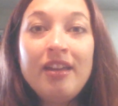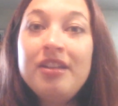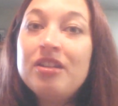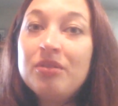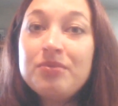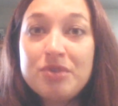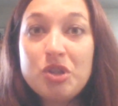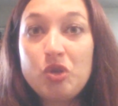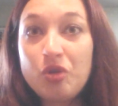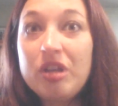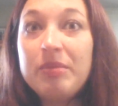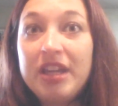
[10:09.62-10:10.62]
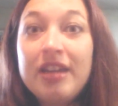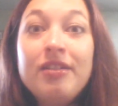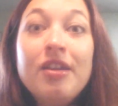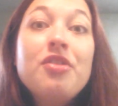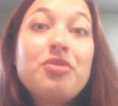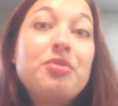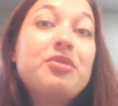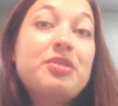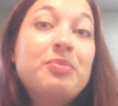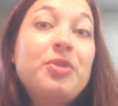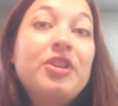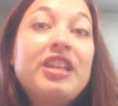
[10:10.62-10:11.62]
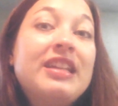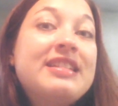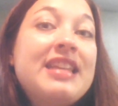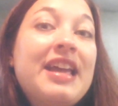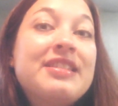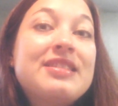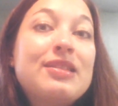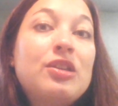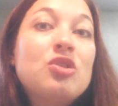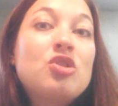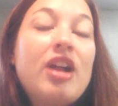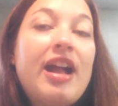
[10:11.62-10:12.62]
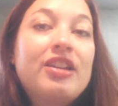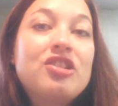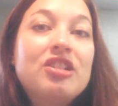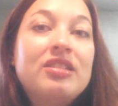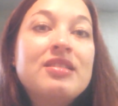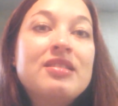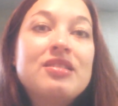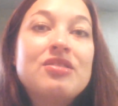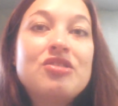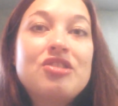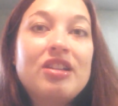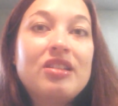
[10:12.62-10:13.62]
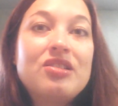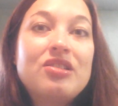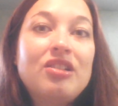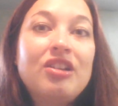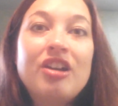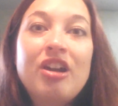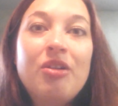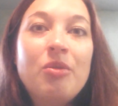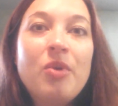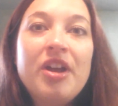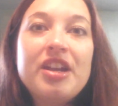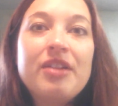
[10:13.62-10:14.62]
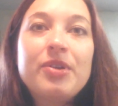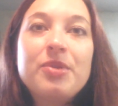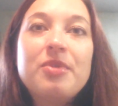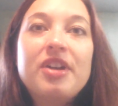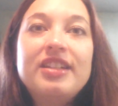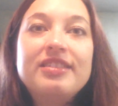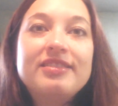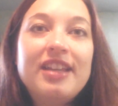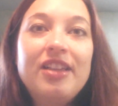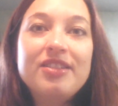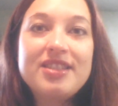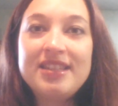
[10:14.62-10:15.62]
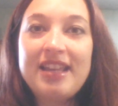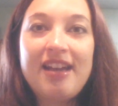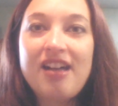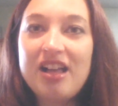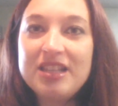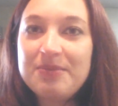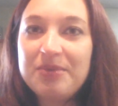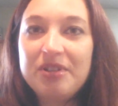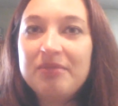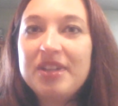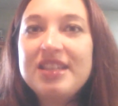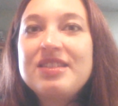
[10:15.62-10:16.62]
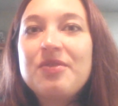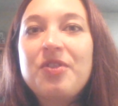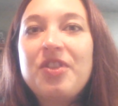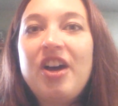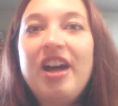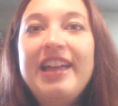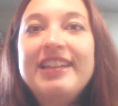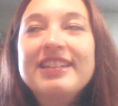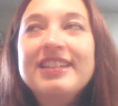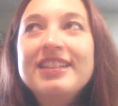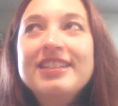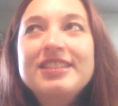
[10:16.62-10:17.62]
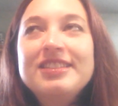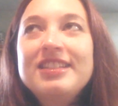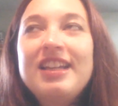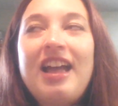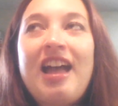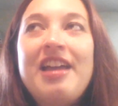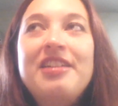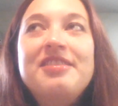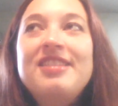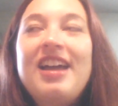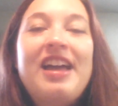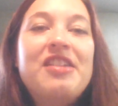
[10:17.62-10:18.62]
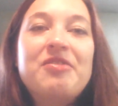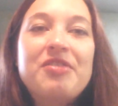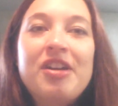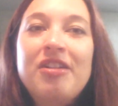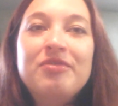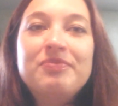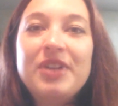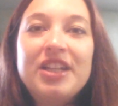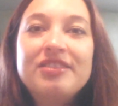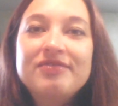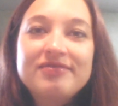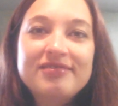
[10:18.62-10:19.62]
you know, screaming through some pretty intense contractions and just, you know, what everyone else in that hospital must have thought. I don't know, but